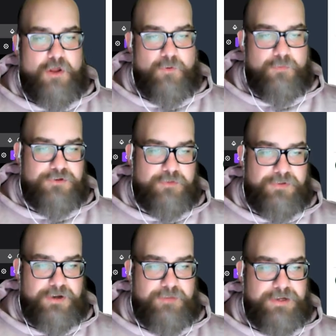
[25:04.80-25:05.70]
with your
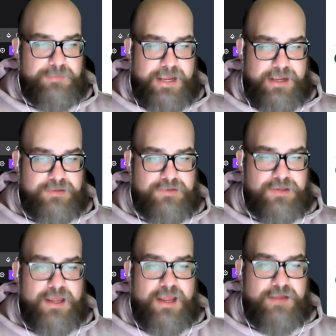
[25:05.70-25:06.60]
premium hands
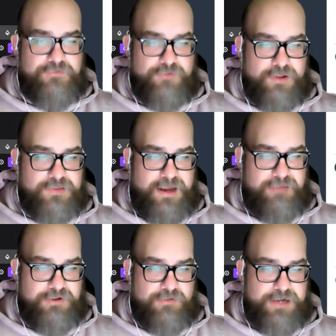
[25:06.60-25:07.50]
and draws that have
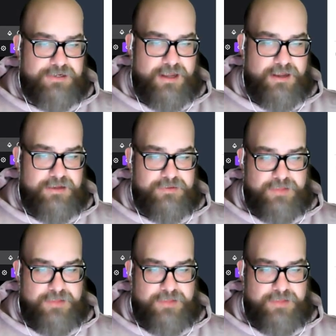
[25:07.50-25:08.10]
the correct odds.